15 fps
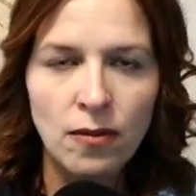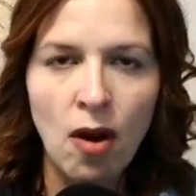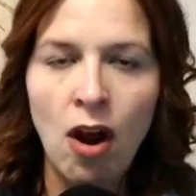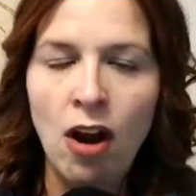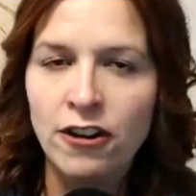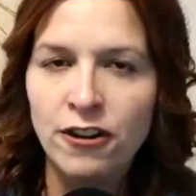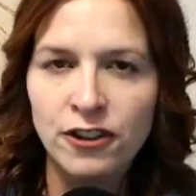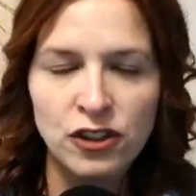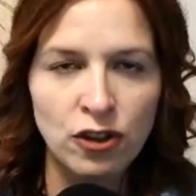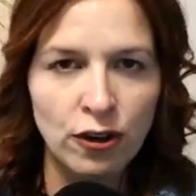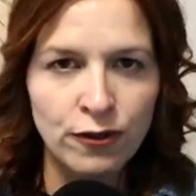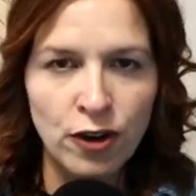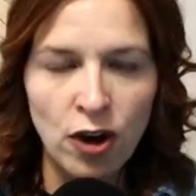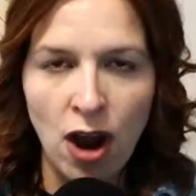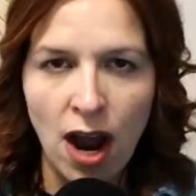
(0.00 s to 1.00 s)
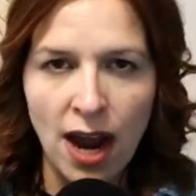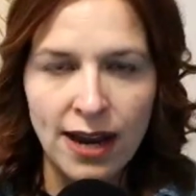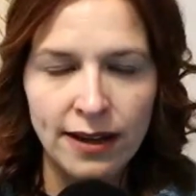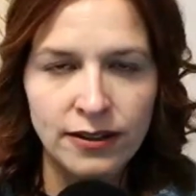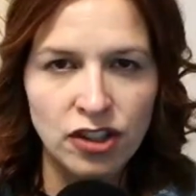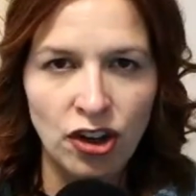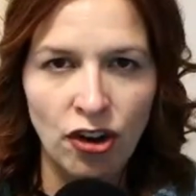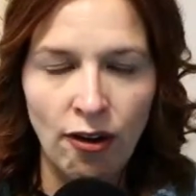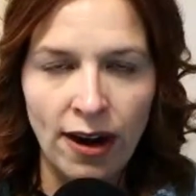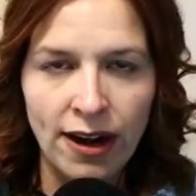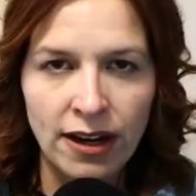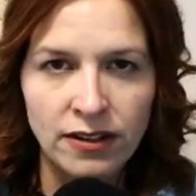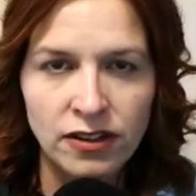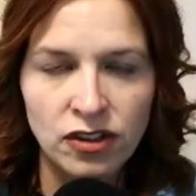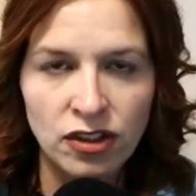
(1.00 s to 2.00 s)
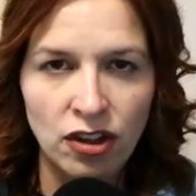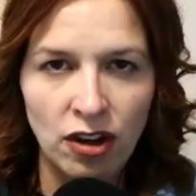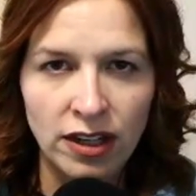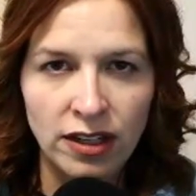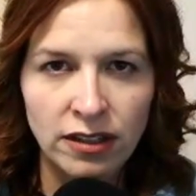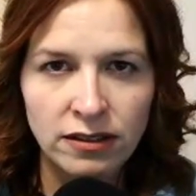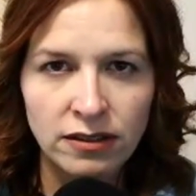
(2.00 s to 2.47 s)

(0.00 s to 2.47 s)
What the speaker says: are to serve your highest and greatest good.